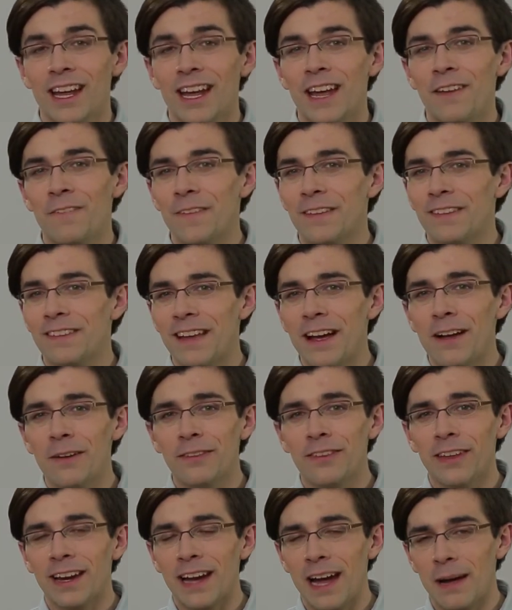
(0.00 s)
If it
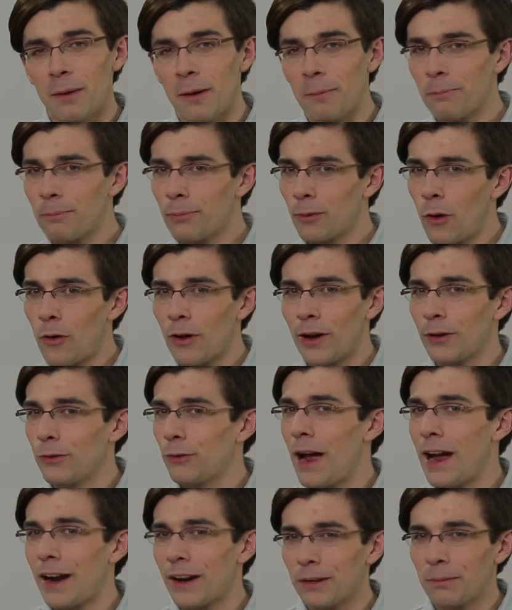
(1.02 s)
sounds like I'm a broken
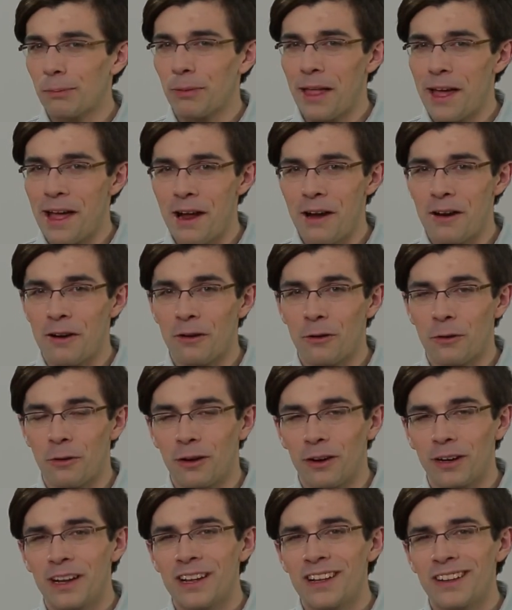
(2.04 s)
record player
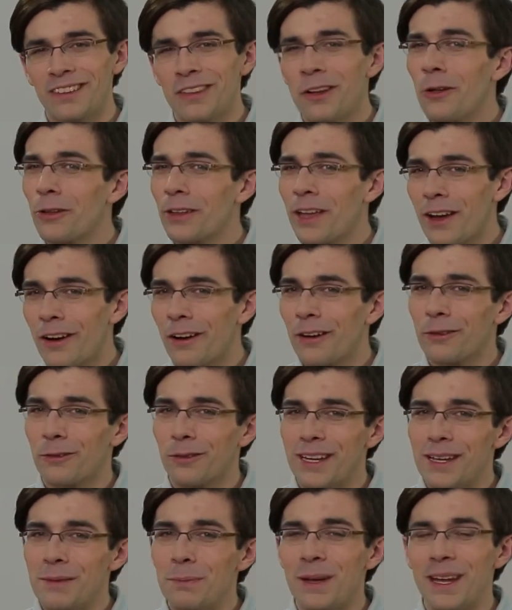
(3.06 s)
or talking on
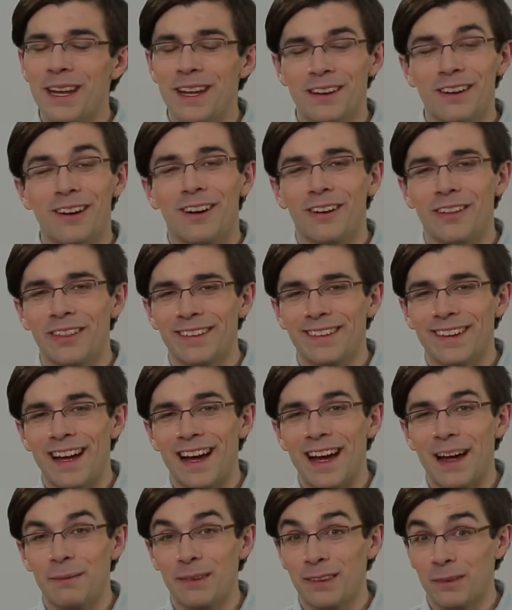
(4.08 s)
repeat all the
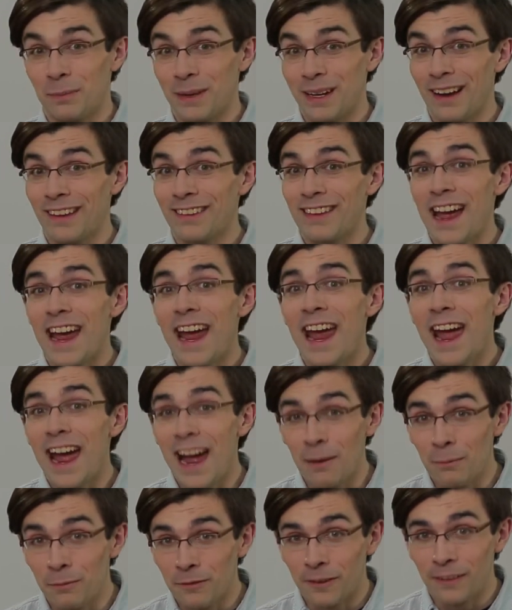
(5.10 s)
time, it's because I
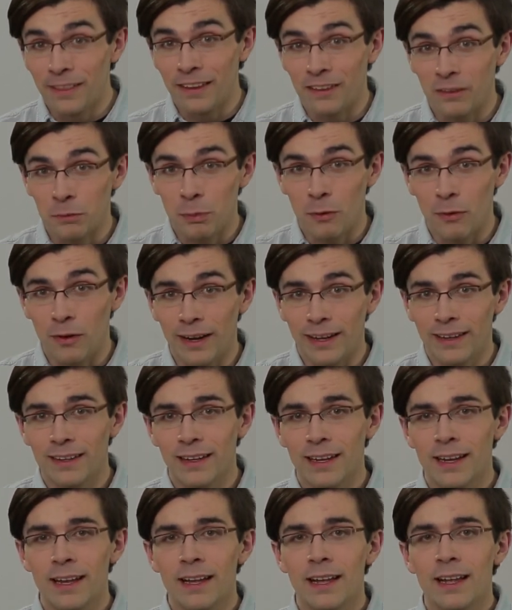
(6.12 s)
am for this point.
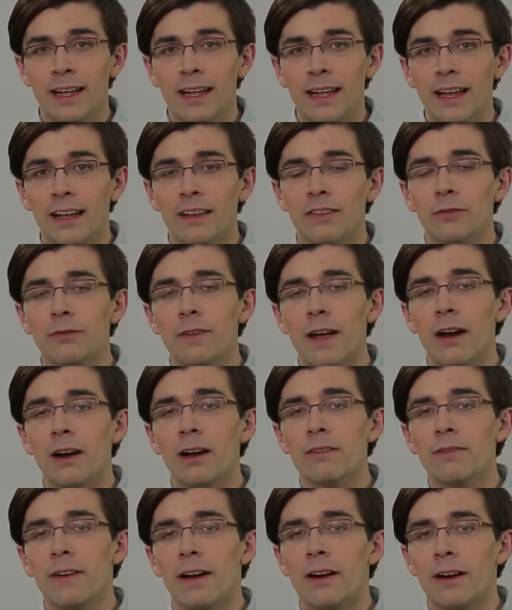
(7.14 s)
It's
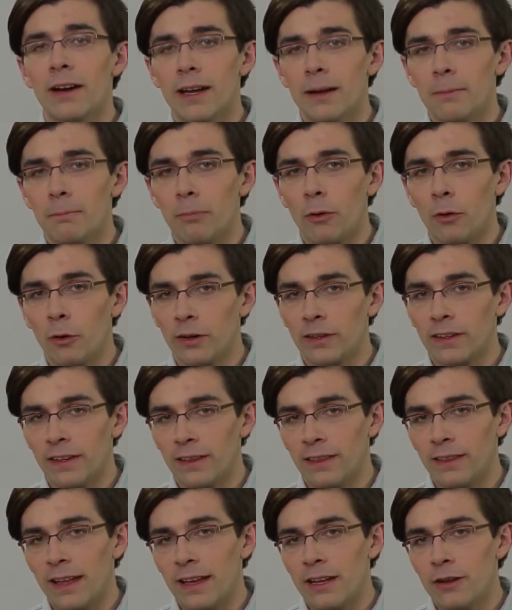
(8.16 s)
very, very
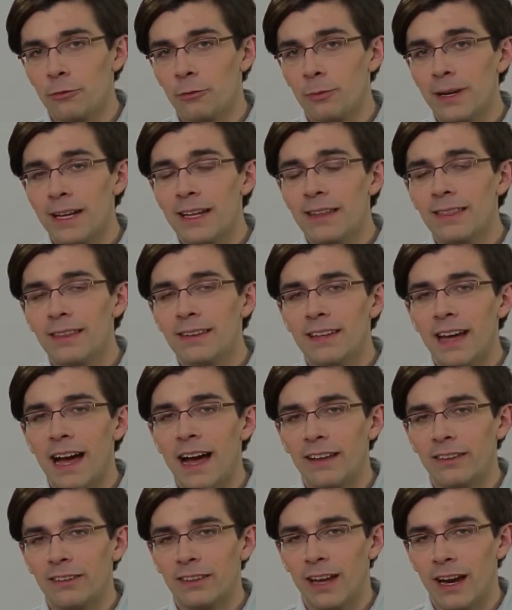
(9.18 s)
important that you read the
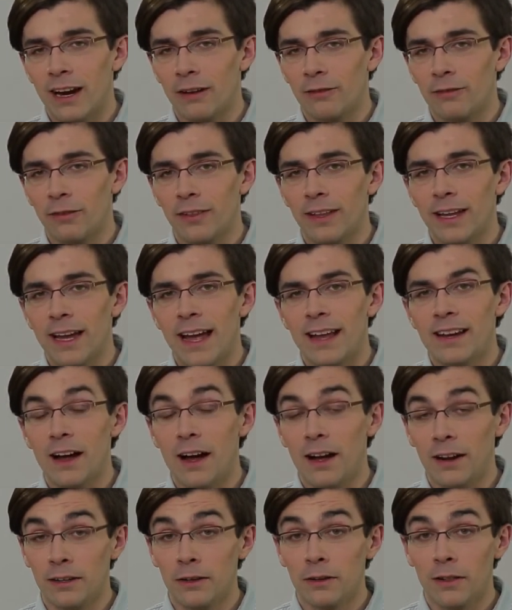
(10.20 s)
task carefully and
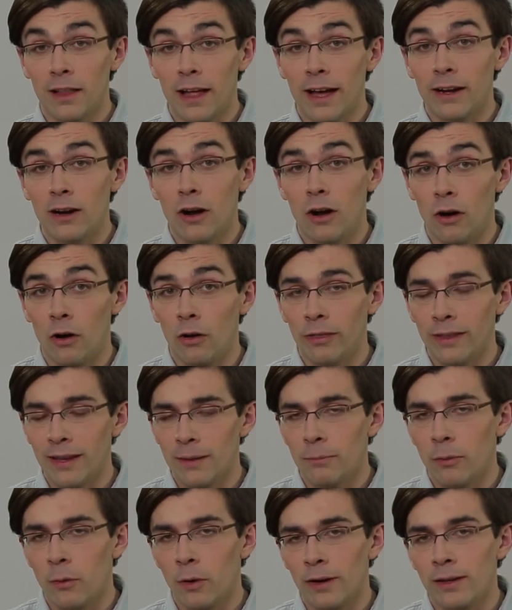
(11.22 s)
underline all the
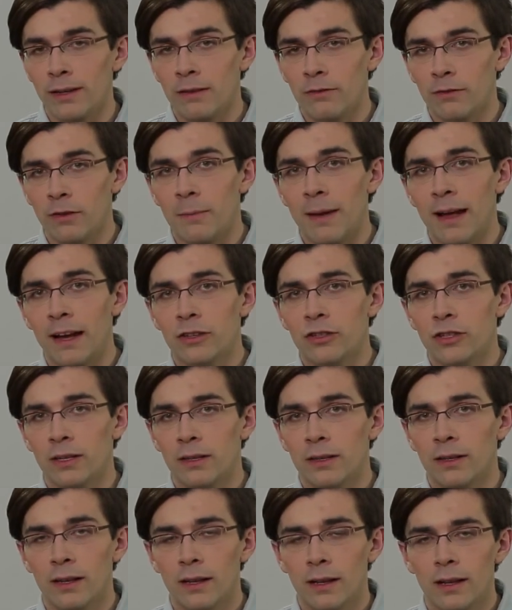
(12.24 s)
important
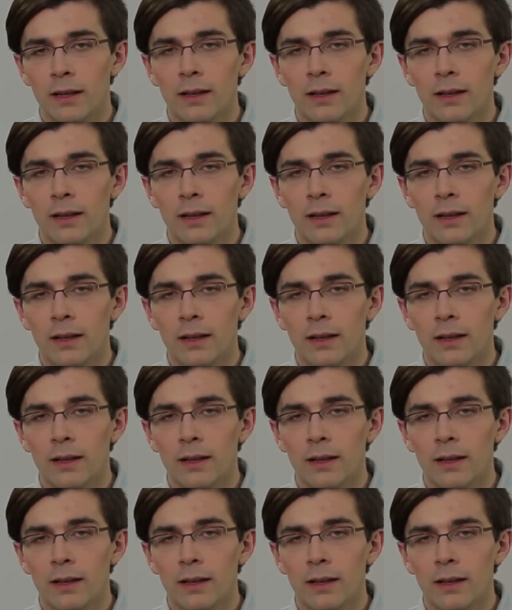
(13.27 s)
information.